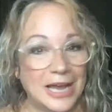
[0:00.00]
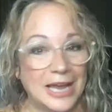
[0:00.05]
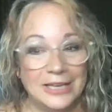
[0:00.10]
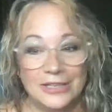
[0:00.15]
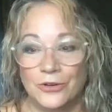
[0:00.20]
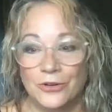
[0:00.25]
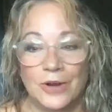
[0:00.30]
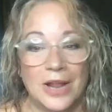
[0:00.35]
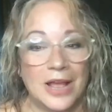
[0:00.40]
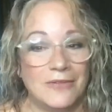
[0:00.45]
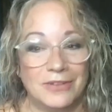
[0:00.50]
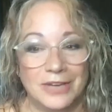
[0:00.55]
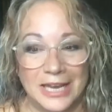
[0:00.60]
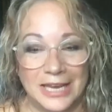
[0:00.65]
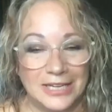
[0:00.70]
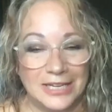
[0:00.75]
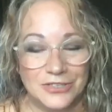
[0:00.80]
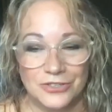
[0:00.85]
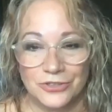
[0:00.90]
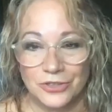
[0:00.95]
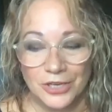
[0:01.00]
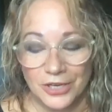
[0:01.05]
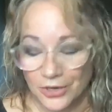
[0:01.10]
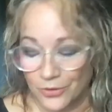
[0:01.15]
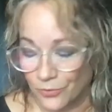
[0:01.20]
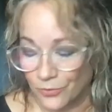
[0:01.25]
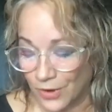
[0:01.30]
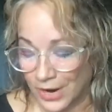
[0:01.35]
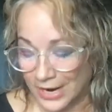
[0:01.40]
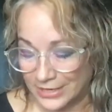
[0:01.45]
I don't have an answer.
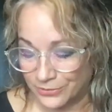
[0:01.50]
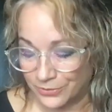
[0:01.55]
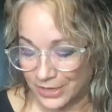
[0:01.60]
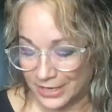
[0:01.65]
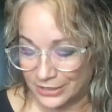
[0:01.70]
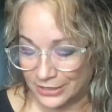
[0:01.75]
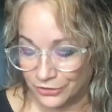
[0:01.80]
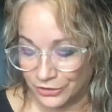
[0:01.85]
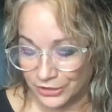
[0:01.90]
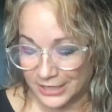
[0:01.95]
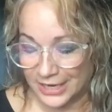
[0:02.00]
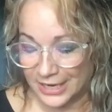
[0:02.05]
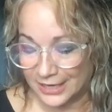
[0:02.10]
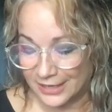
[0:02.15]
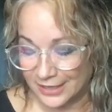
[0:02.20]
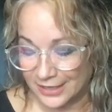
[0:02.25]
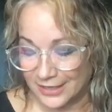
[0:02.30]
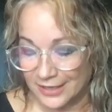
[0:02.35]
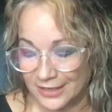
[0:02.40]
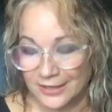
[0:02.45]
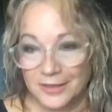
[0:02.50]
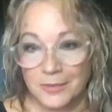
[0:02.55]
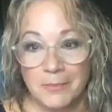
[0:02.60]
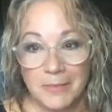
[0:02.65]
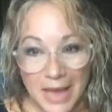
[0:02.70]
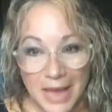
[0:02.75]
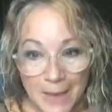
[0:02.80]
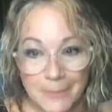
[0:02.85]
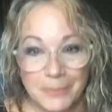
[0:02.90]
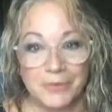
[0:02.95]
Why do I look at the
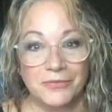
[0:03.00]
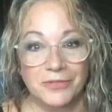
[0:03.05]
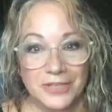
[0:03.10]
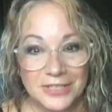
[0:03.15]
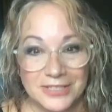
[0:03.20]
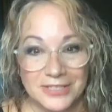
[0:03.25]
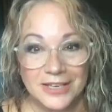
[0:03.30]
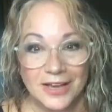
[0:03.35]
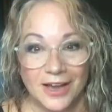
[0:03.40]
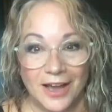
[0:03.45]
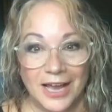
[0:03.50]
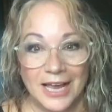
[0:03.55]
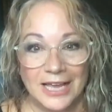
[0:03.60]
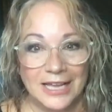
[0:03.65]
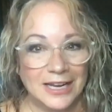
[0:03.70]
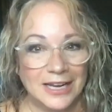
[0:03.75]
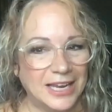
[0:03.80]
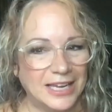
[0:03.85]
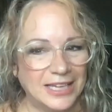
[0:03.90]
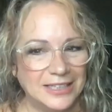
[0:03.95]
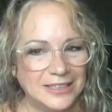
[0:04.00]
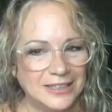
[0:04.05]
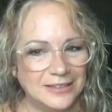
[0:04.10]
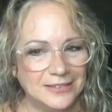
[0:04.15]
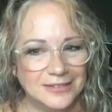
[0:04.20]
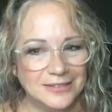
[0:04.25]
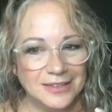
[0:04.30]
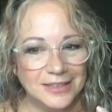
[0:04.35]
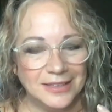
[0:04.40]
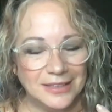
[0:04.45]
map of the sky and I
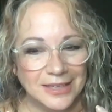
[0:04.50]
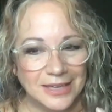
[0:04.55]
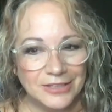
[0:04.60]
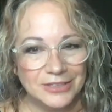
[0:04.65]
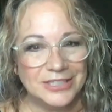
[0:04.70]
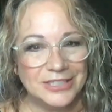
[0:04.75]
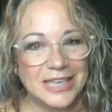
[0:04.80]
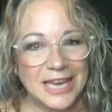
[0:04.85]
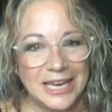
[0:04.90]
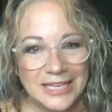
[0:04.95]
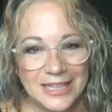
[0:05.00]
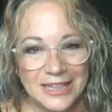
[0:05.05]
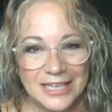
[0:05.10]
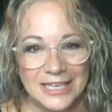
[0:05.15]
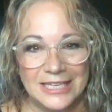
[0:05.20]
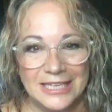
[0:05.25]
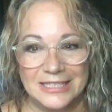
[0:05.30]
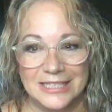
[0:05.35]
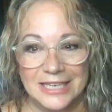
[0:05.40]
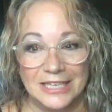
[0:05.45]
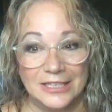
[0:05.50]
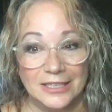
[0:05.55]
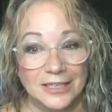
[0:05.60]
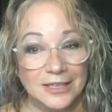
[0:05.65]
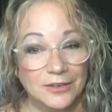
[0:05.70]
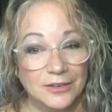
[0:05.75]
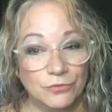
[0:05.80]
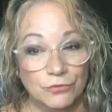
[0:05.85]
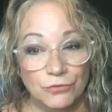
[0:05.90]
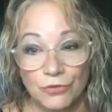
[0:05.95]
and I say things that
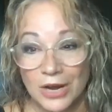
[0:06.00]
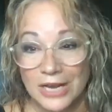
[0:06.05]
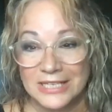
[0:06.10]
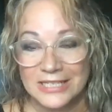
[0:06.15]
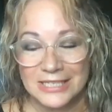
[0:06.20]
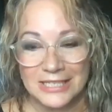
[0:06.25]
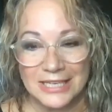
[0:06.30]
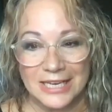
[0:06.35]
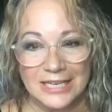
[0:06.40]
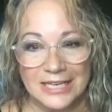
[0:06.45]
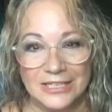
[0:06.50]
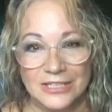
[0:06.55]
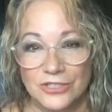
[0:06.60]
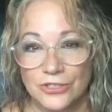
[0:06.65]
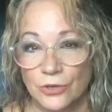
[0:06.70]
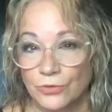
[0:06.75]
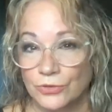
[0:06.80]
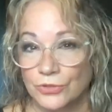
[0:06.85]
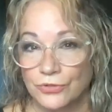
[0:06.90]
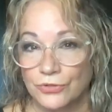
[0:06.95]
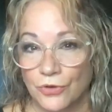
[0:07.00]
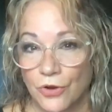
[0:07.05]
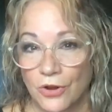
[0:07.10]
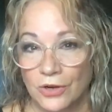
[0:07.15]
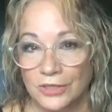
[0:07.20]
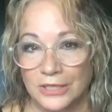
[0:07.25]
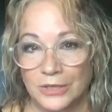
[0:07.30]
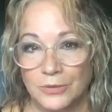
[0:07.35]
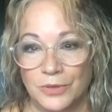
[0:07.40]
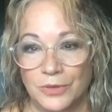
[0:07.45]
resonate so
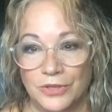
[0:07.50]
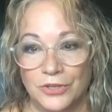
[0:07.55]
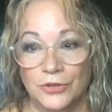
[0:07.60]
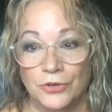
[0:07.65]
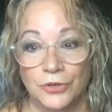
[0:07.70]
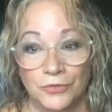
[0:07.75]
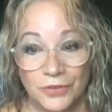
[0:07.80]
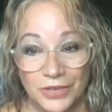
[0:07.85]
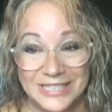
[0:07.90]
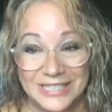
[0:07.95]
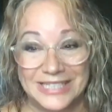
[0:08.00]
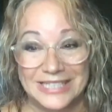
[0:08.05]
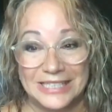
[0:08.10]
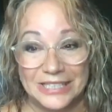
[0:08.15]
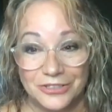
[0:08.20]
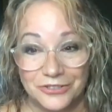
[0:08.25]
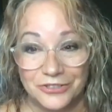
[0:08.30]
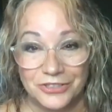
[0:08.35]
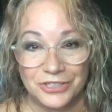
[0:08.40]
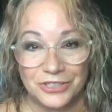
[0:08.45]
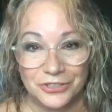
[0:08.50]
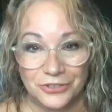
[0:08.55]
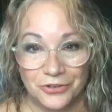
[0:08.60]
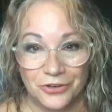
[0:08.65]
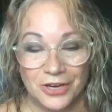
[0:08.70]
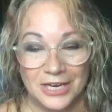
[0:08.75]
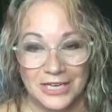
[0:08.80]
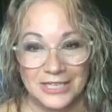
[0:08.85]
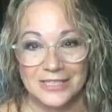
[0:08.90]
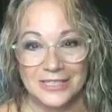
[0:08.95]
strongly with you. You got tears in
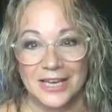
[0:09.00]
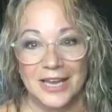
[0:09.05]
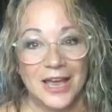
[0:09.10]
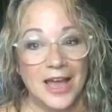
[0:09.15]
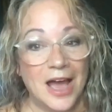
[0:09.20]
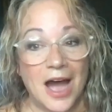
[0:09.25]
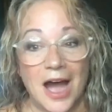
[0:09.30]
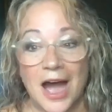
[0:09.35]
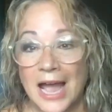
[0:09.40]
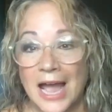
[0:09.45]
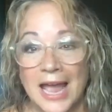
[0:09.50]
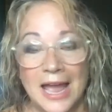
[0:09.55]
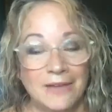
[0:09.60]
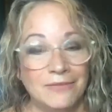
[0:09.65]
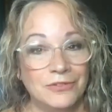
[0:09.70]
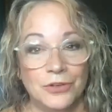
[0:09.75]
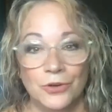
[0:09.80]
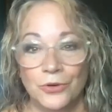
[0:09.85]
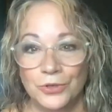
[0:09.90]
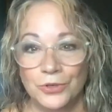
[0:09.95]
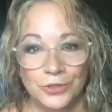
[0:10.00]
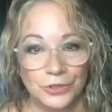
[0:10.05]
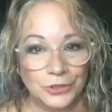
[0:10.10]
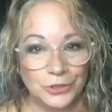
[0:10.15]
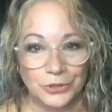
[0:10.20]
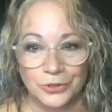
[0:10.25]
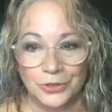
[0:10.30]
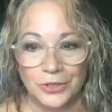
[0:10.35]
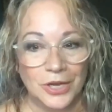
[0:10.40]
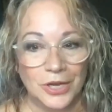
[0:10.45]
your eyes. I have no
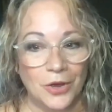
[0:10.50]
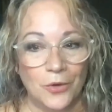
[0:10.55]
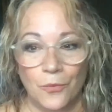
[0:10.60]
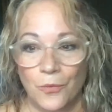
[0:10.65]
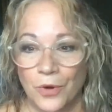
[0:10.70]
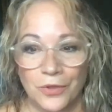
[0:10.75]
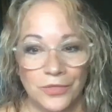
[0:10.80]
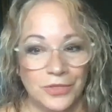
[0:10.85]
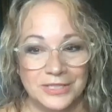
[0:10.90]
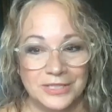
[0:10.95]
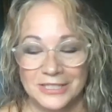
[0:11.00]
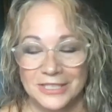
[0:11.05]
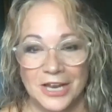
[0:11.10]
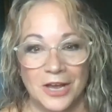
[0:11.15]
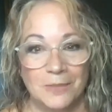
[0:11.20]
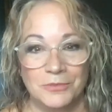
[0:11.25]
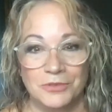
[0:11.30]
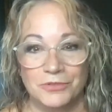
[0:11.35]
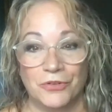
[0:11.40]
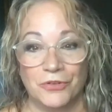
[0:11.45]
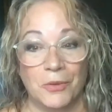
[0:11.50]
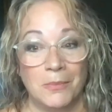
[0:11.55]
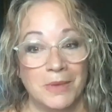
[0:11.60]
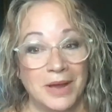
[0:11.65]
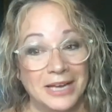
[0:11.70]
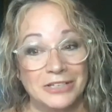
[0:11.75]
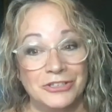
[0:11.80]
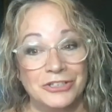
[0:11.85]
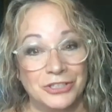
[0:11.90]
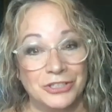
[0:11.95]
clue where this comes from.
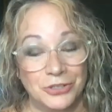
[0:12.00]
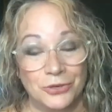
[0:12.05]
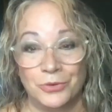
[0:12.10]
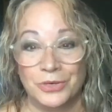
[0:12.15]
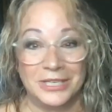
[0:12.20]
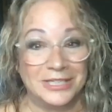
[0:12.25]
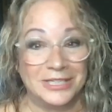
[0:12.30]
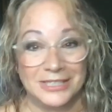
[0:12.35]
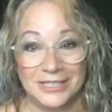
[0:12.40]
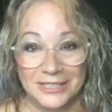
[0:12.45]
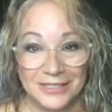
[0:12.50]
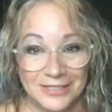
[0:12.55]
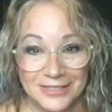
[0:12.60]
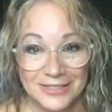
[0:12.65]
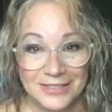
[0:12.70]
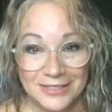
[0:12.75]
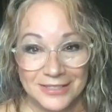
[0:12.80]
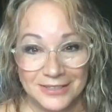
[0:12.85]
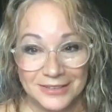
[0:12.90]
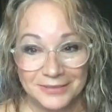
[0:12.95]
I just know it exists.